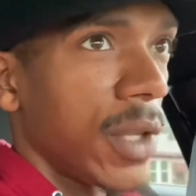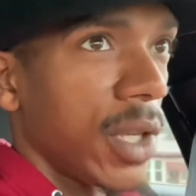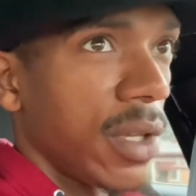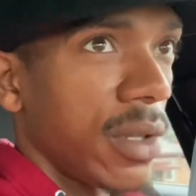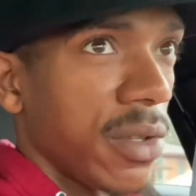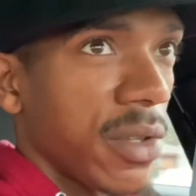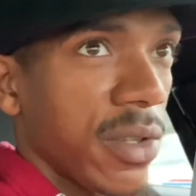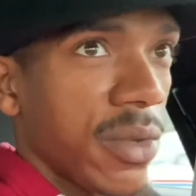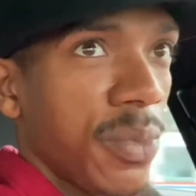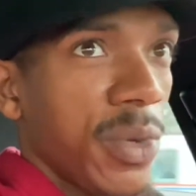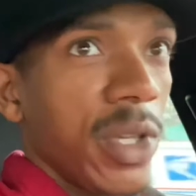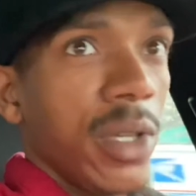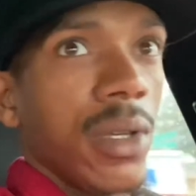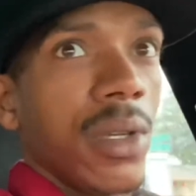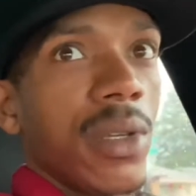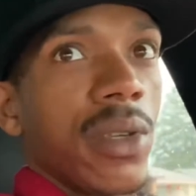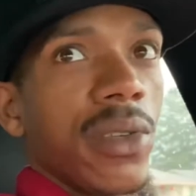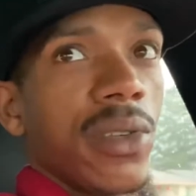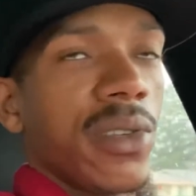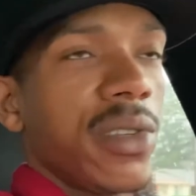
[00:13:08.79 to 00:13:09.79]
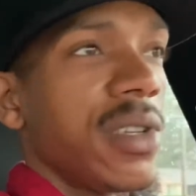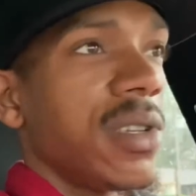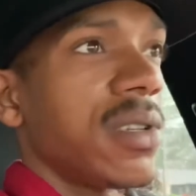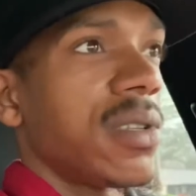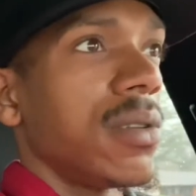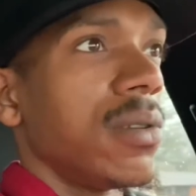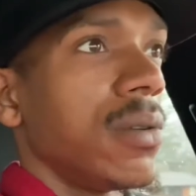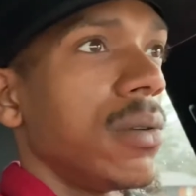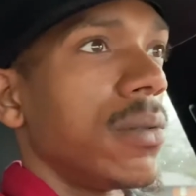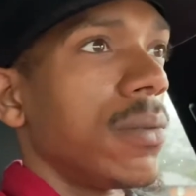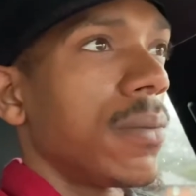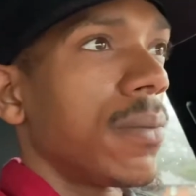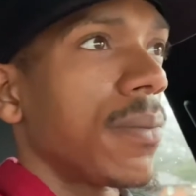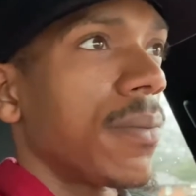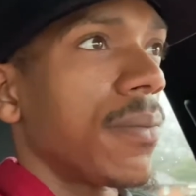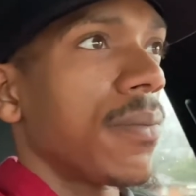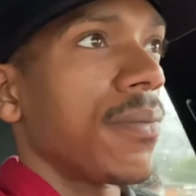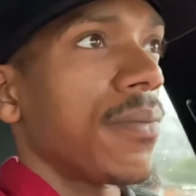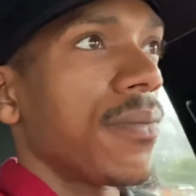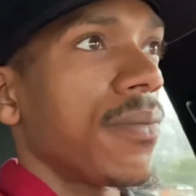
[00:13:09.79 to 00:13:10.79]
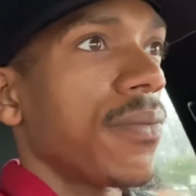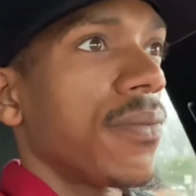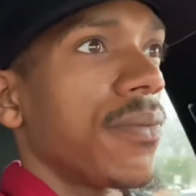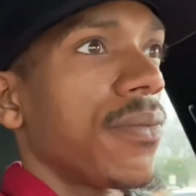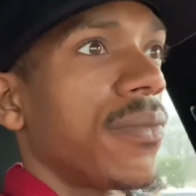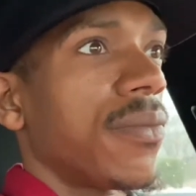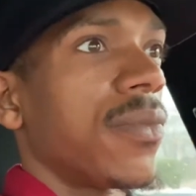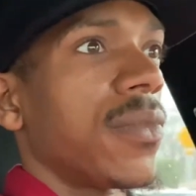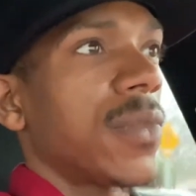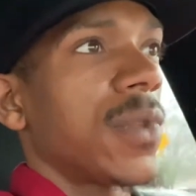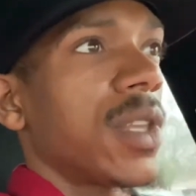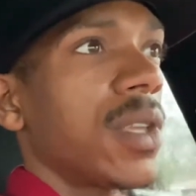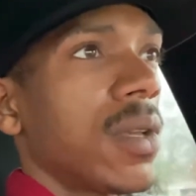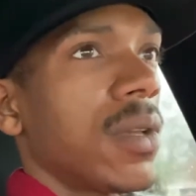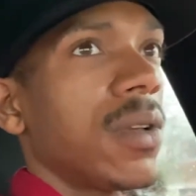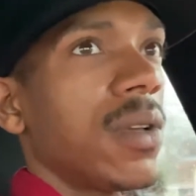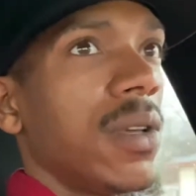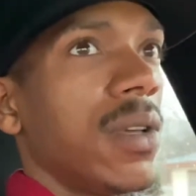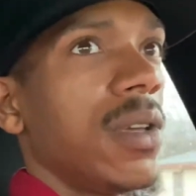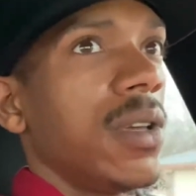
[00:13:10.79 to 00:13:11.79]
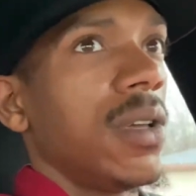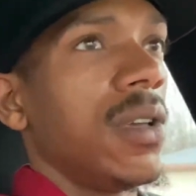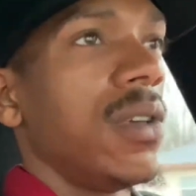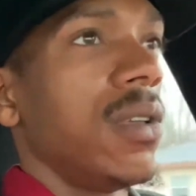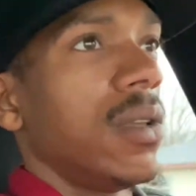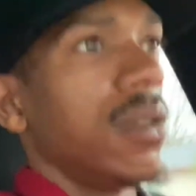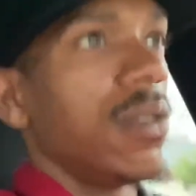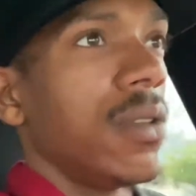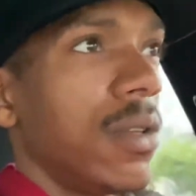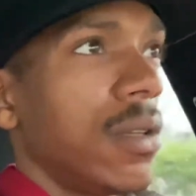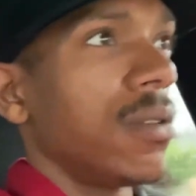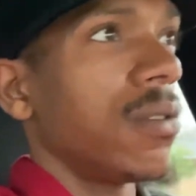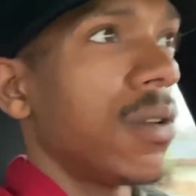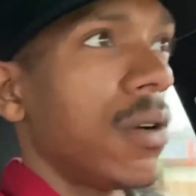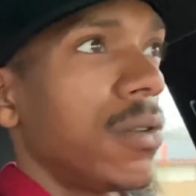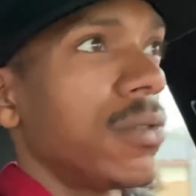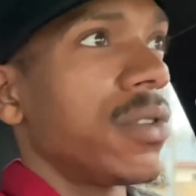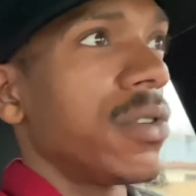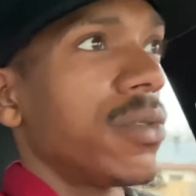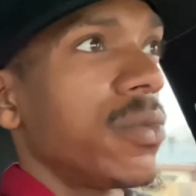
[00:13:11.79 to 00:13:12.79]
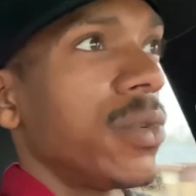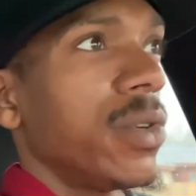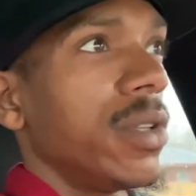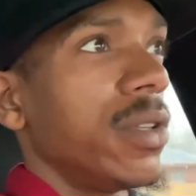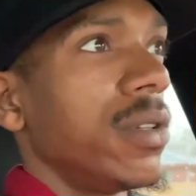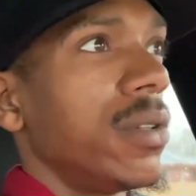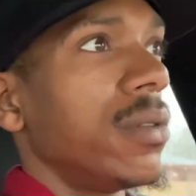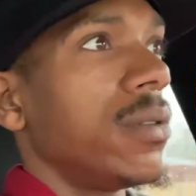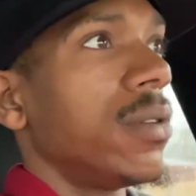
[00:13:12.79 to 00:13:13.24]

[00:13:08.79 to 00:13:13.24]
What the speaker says: and just being consistent. And, you know, just really,